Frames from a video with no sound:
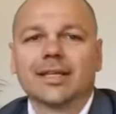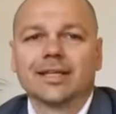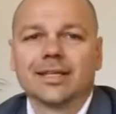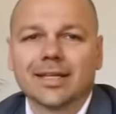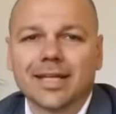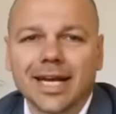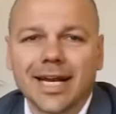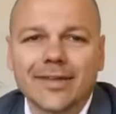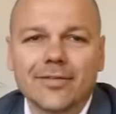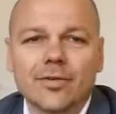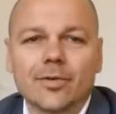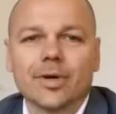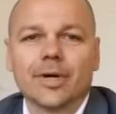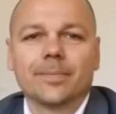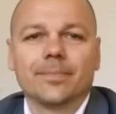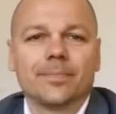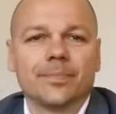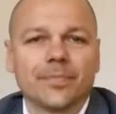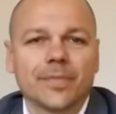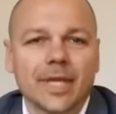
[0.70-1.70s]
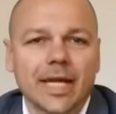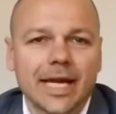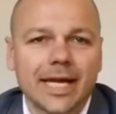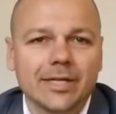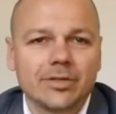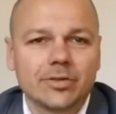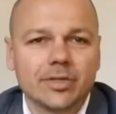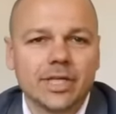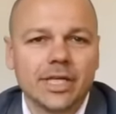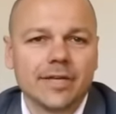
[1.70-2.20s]
G'day everyone,
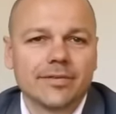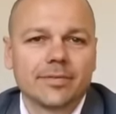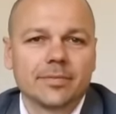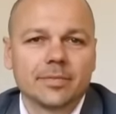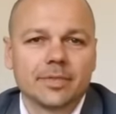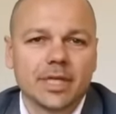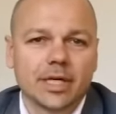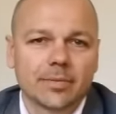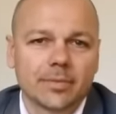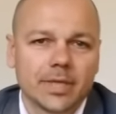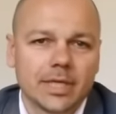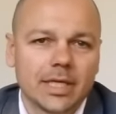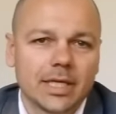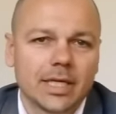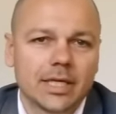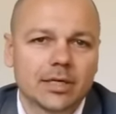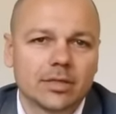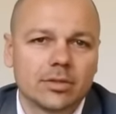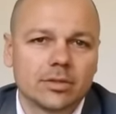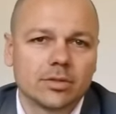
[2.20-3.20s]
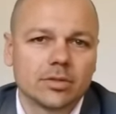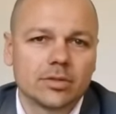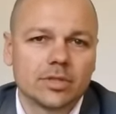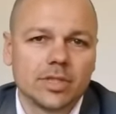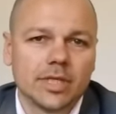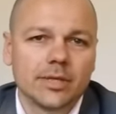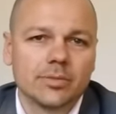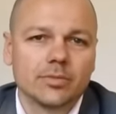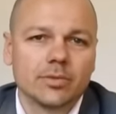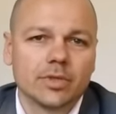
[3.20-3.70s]
Adrian here from Dougmel Harcourts
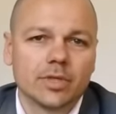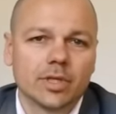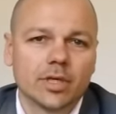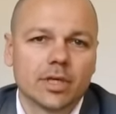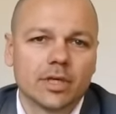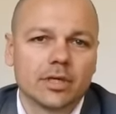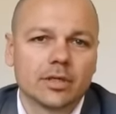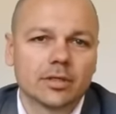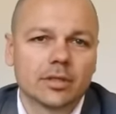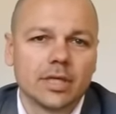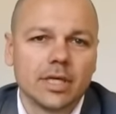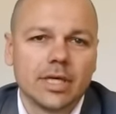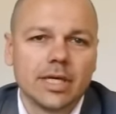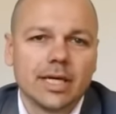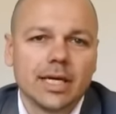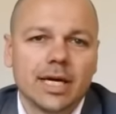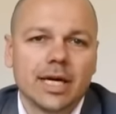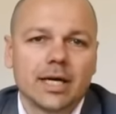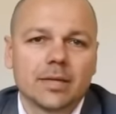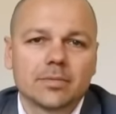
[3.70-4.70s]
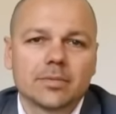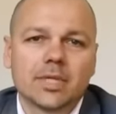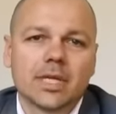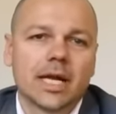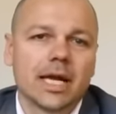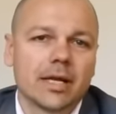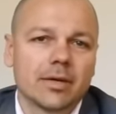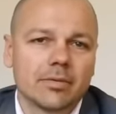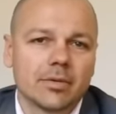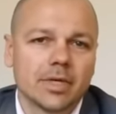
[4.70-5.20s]
in Wollongong.
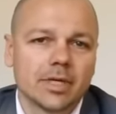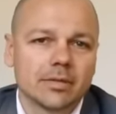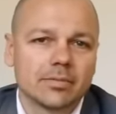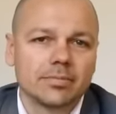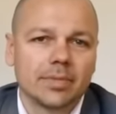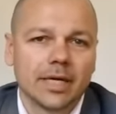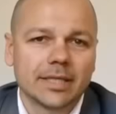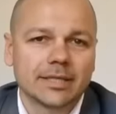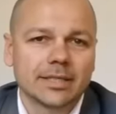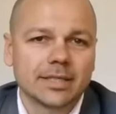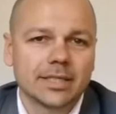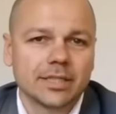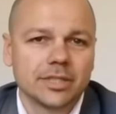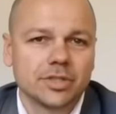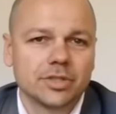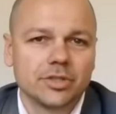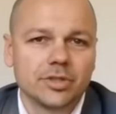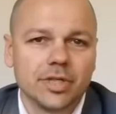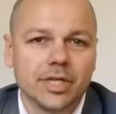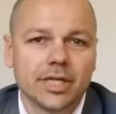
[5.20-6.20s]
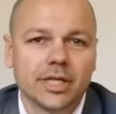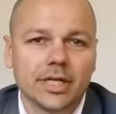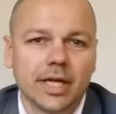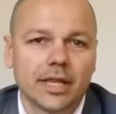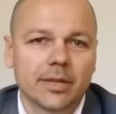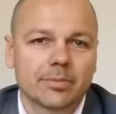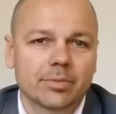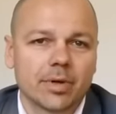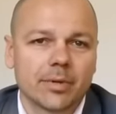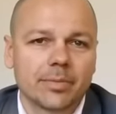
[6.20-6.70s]
Today we're basically shooting
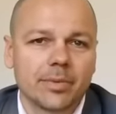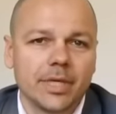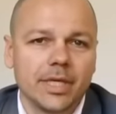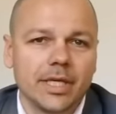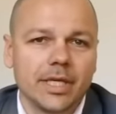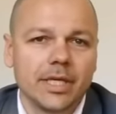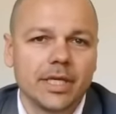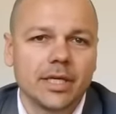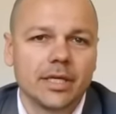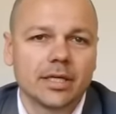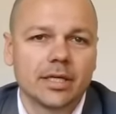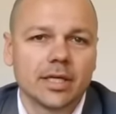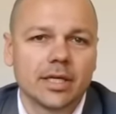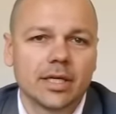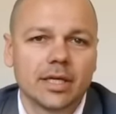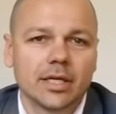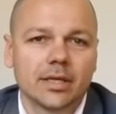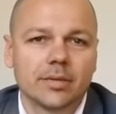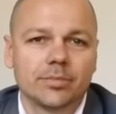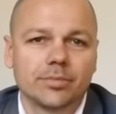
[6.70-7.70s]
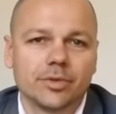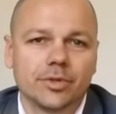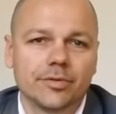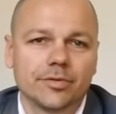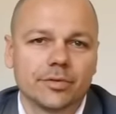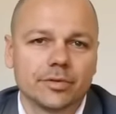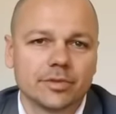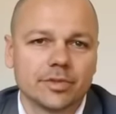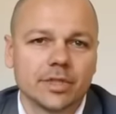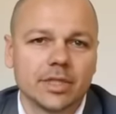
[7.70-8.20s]
another property here,
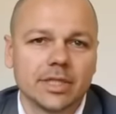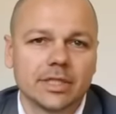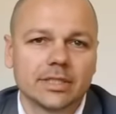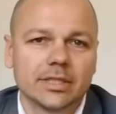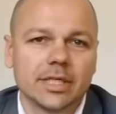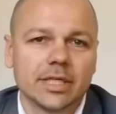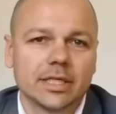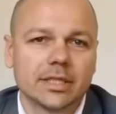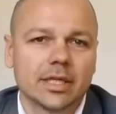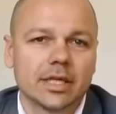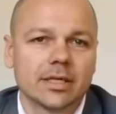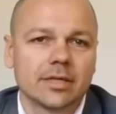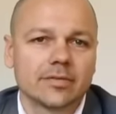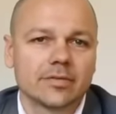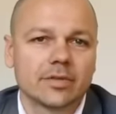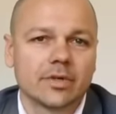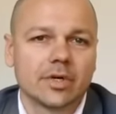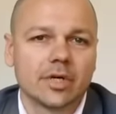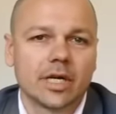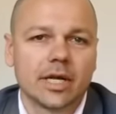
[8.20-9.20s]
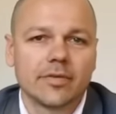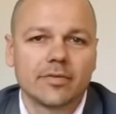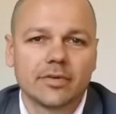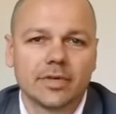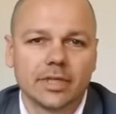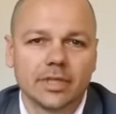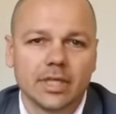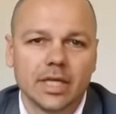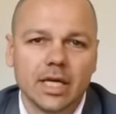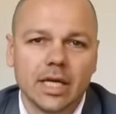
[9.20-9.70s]
beautiful new listing that I've got over
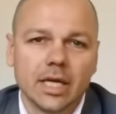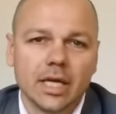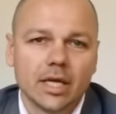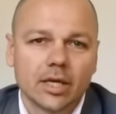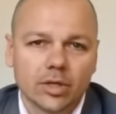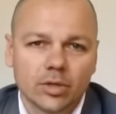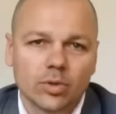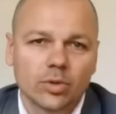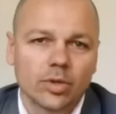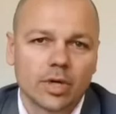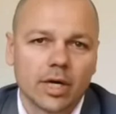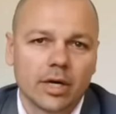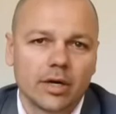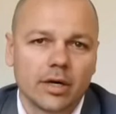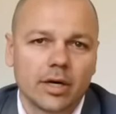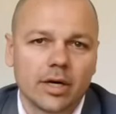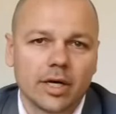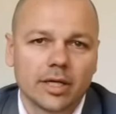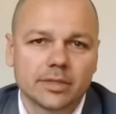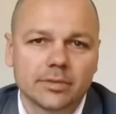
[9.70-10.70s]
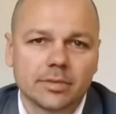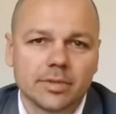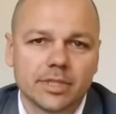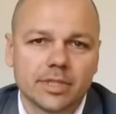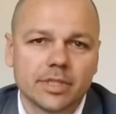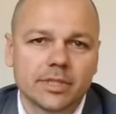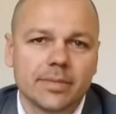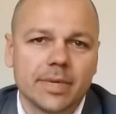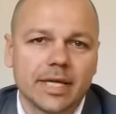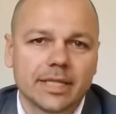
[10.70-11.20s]
in Cordo Heights, which
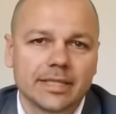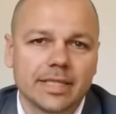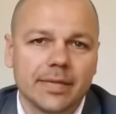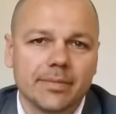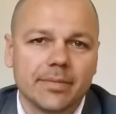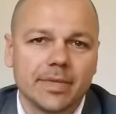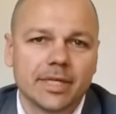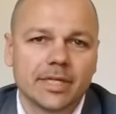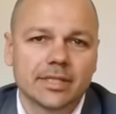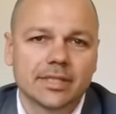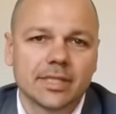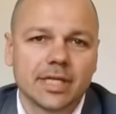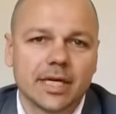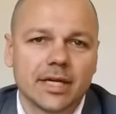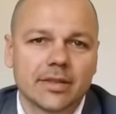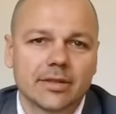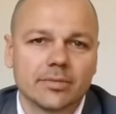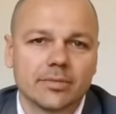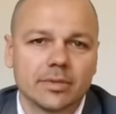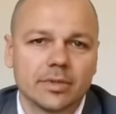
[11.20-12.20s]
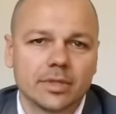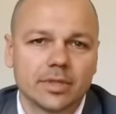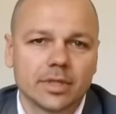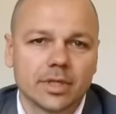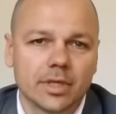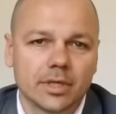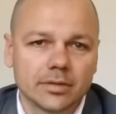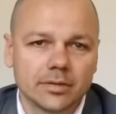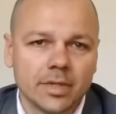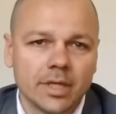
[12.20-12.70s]
is about 10 minutes south of
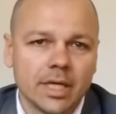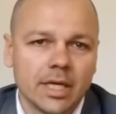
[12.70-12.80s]
Wollongong.